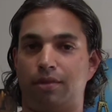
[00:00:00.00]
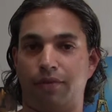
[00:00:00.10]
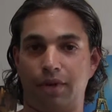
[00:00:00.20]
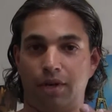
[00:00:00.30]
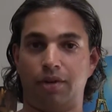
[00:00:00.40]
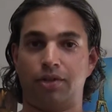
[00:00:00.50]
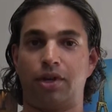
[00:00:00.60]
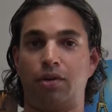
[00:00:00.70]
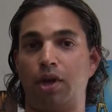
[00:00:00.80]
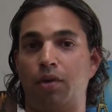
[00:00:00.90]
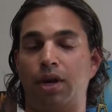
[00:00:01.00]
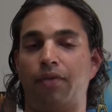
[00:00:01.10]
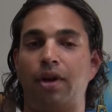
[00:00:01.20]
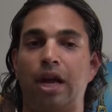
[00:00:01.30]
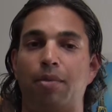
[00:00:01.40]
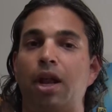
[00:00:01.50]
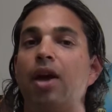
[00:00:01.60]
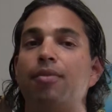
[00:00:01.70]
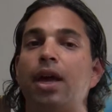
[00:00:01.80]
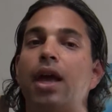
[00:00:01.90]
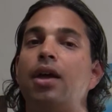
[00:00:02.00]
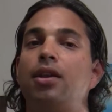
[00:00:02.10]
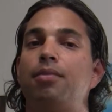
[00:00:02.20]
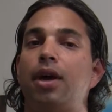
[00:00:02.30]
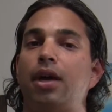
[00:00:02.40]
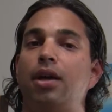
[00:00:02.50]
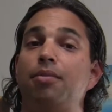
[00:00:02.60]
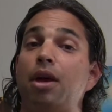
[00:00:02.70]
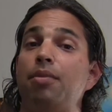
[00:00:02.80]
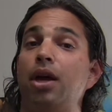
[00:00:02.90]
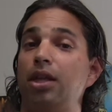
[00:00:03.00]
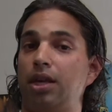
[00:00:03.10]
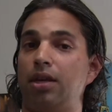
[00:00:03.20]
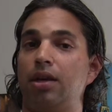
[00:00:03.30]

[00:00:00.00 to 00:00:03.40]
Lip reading: the video doesn't go low enough right now, but I have my hand on my belly,